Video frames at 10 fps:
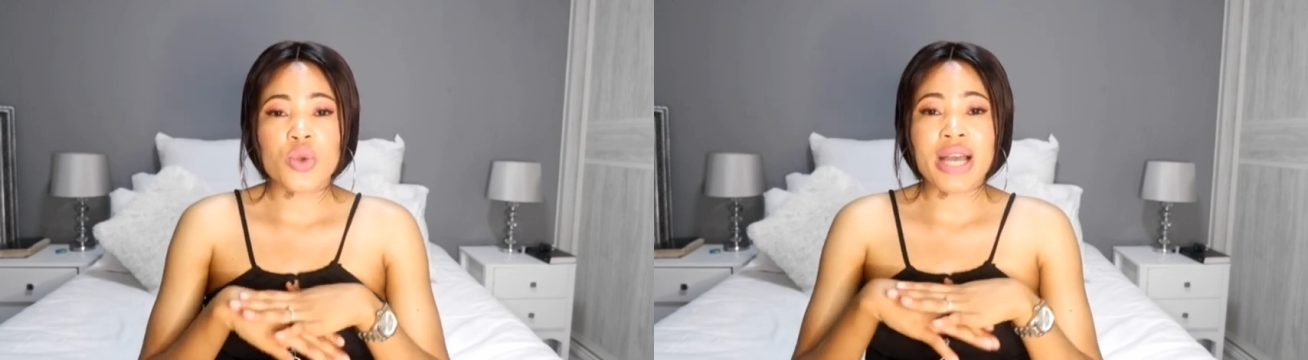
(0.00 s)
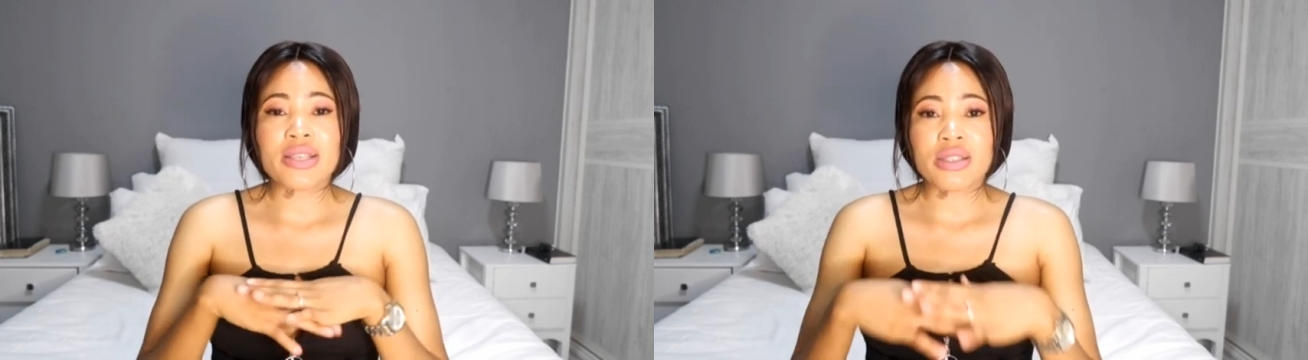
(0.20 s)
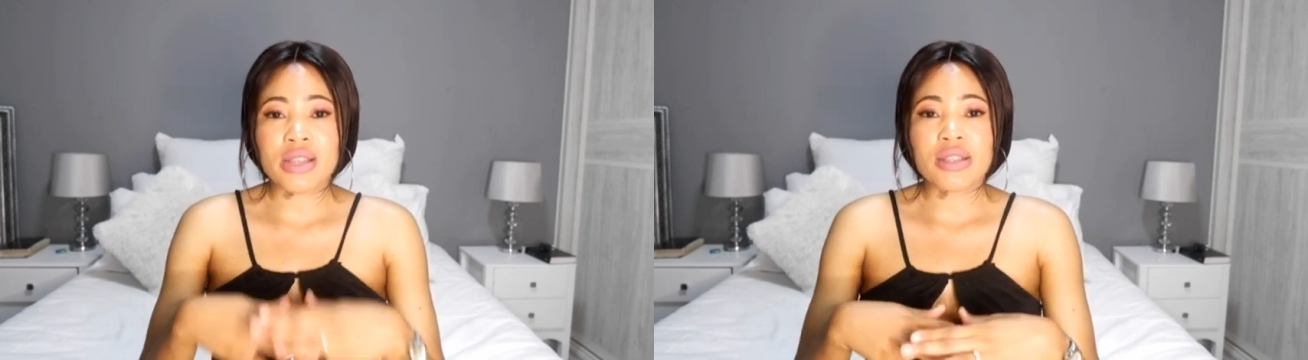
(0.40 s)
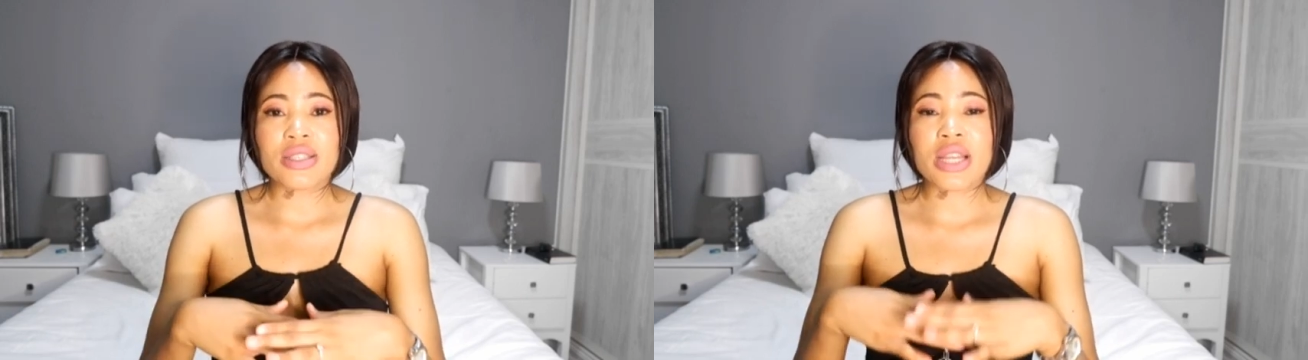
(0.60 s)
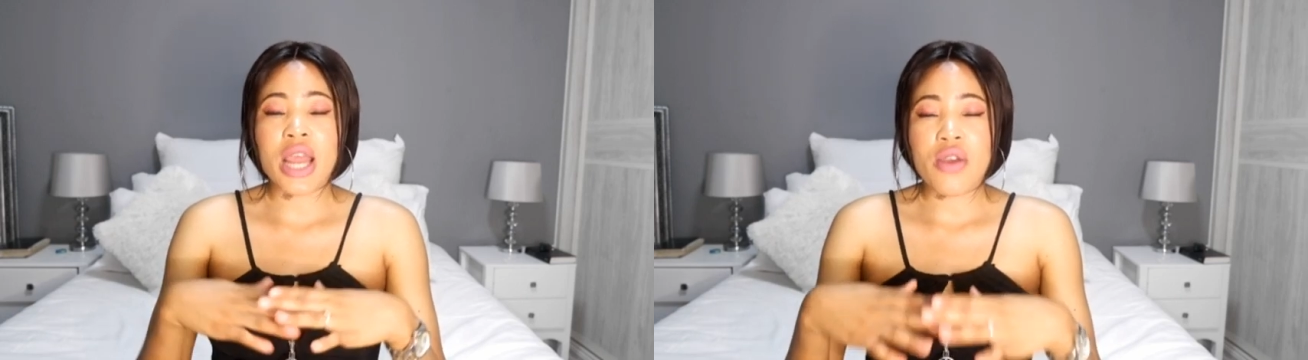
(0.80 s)
So I
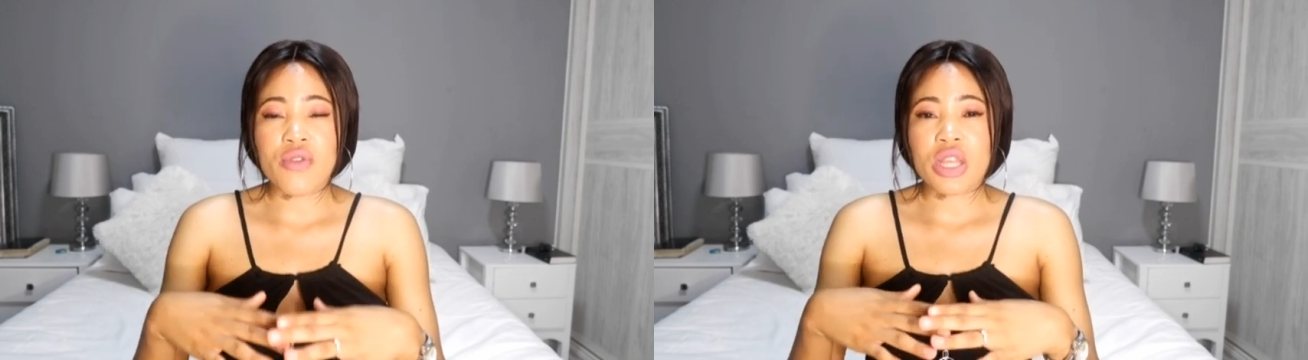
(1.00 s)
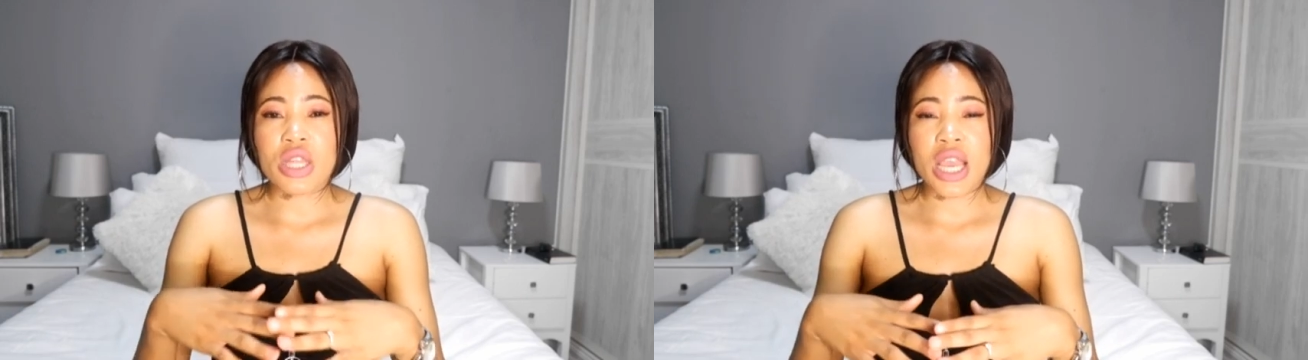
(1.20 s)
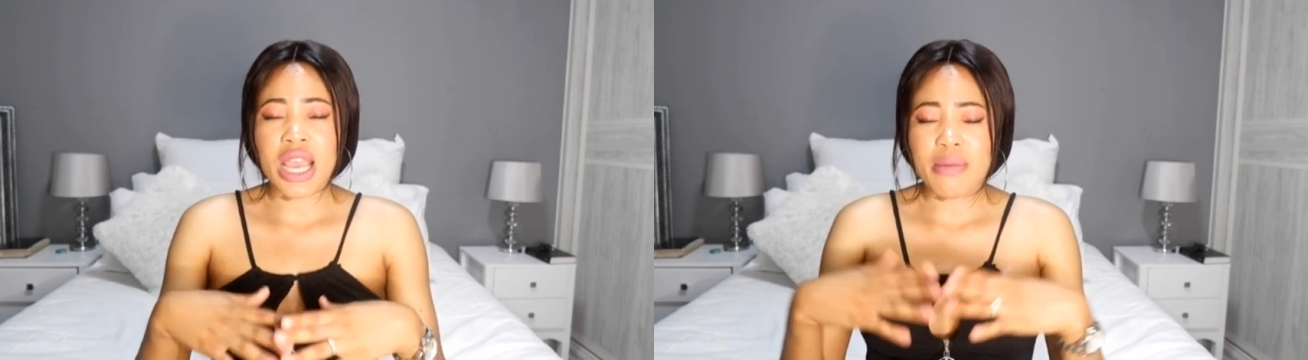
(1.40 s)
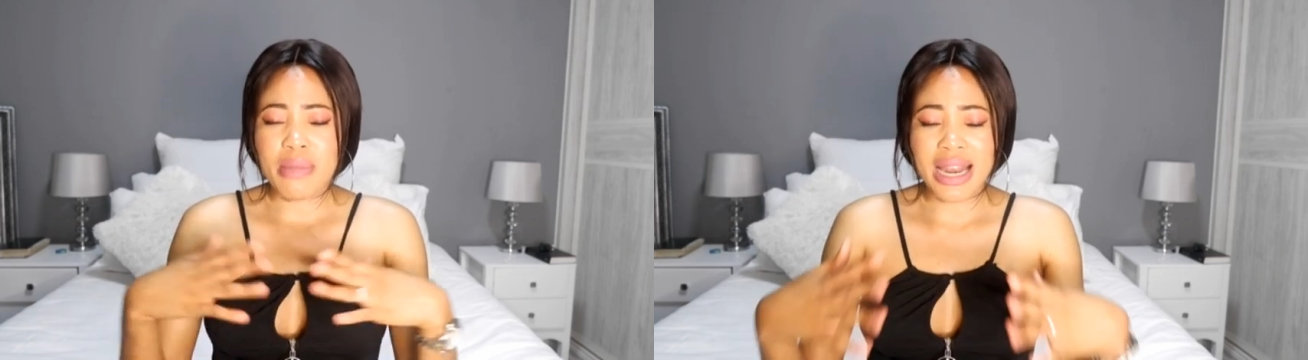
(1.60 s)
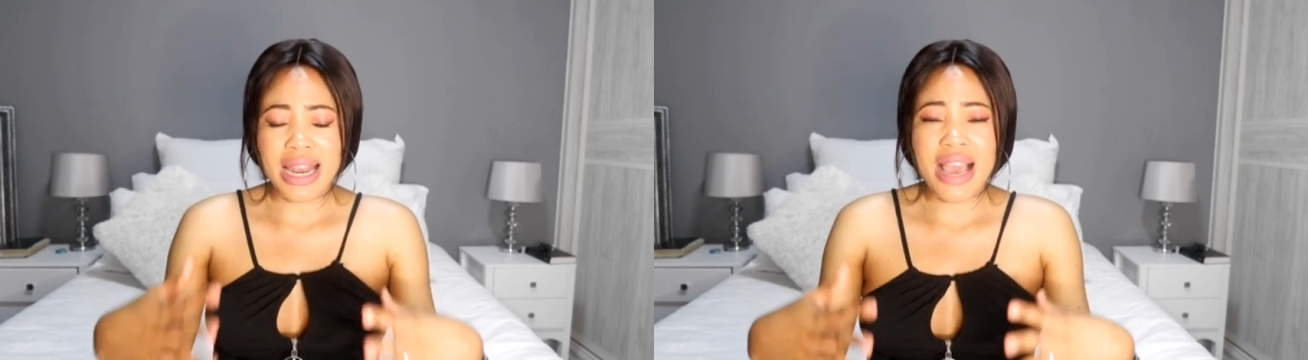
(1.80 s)
started everything
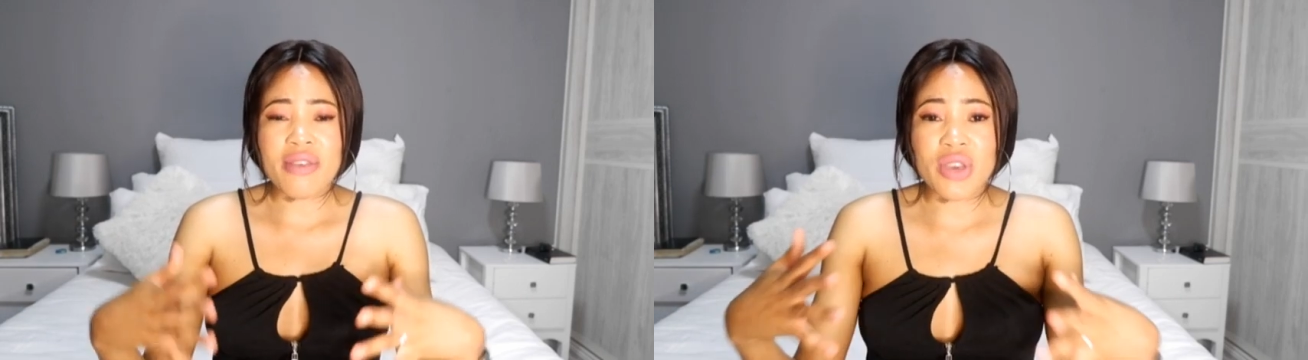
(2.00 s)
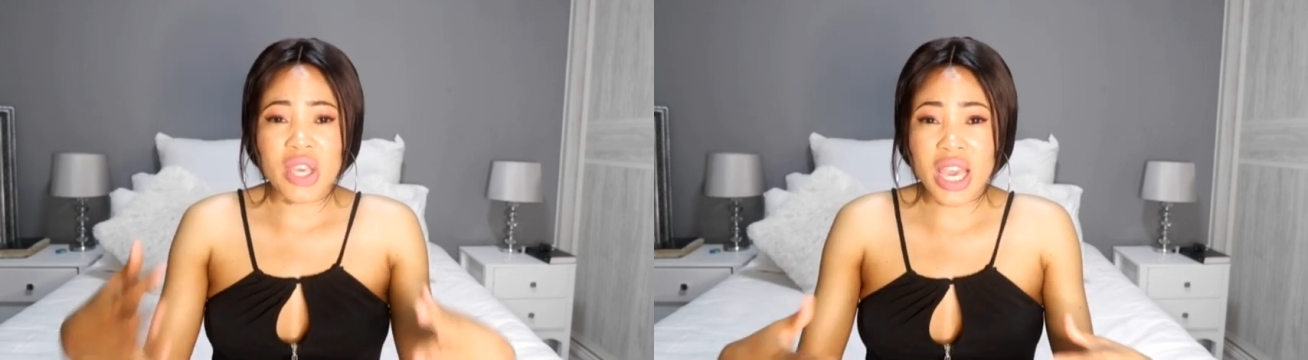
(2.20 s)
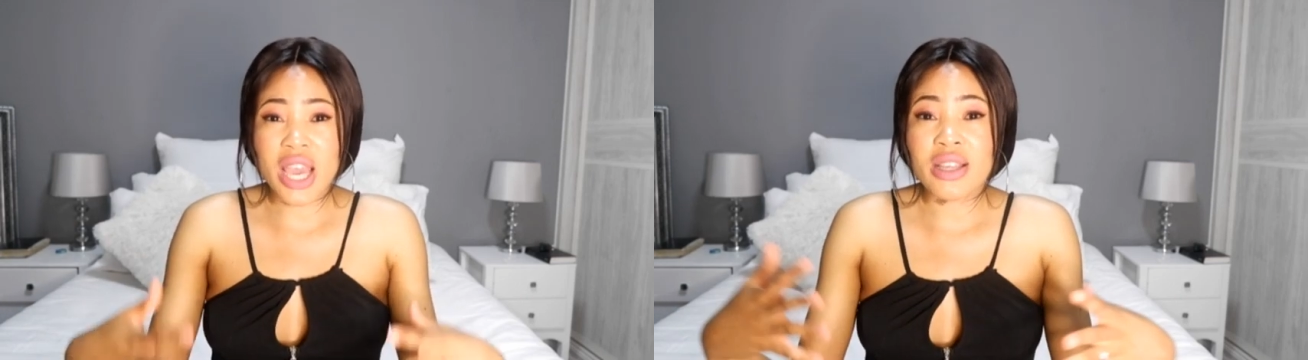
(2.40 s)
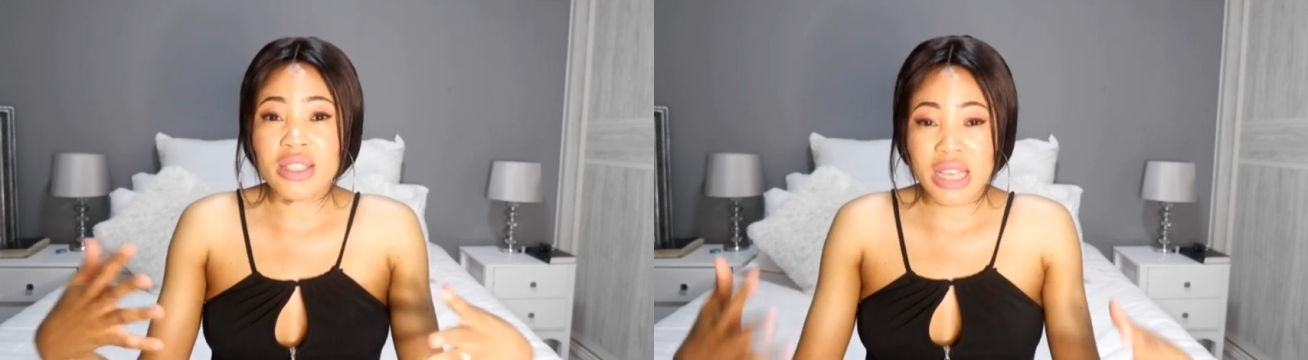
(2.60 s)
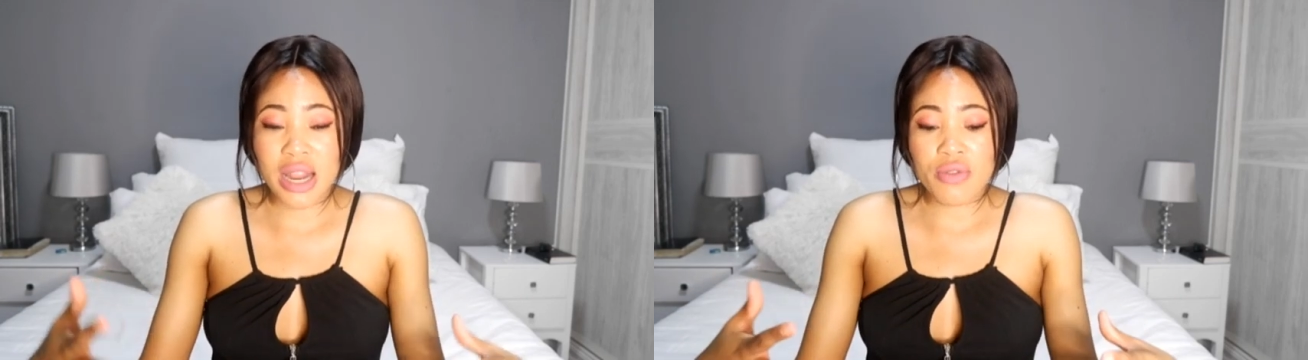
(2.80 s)
in my life here
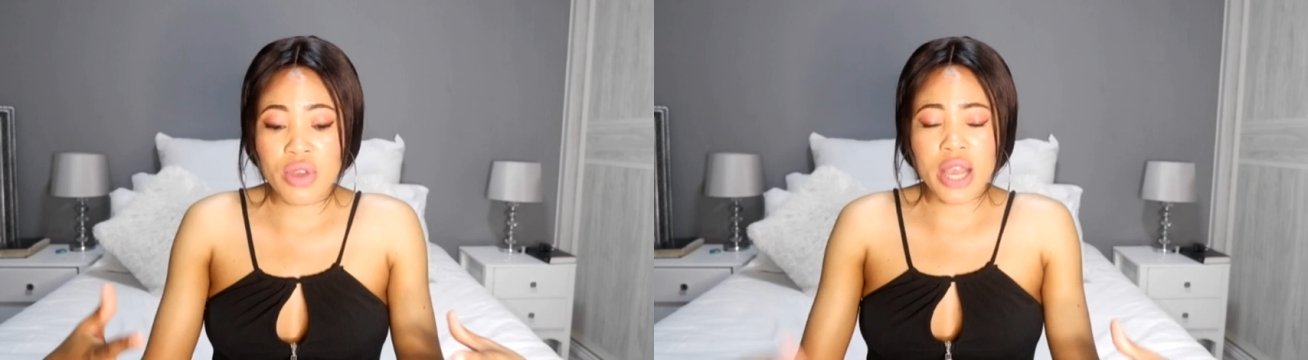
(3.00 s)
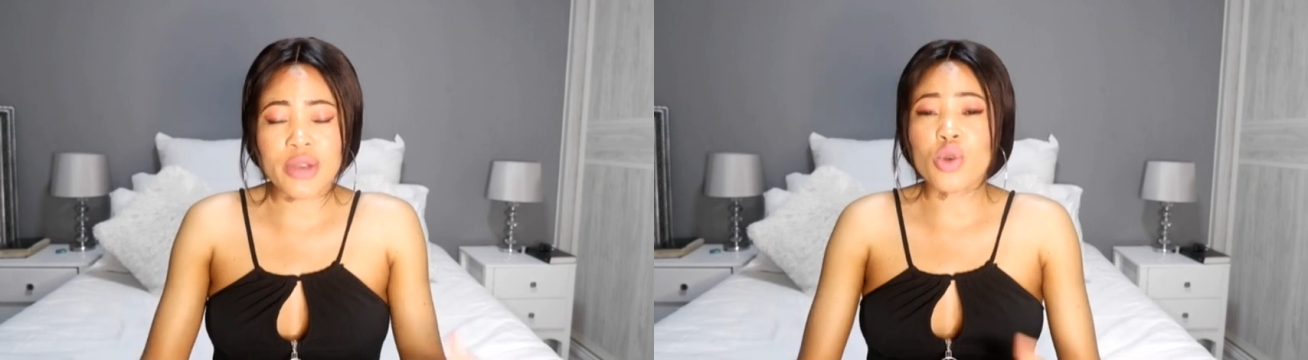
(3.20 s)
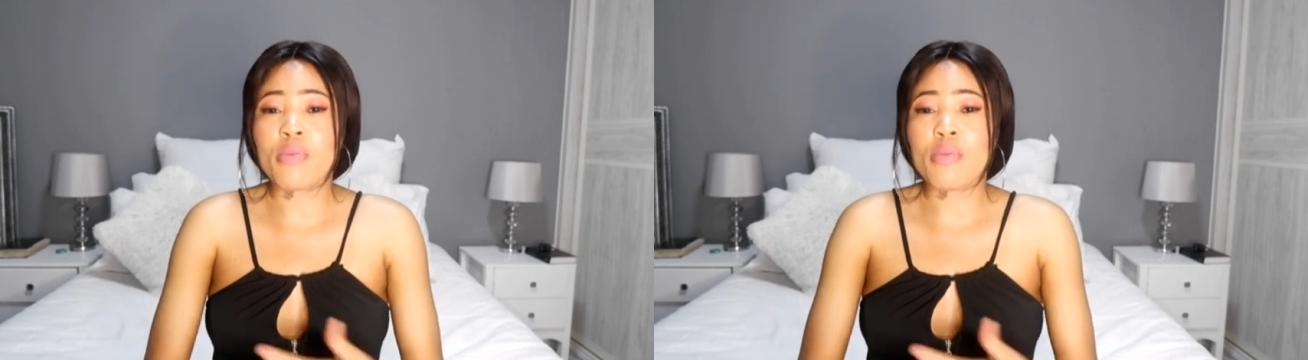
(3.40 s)
in South Africa.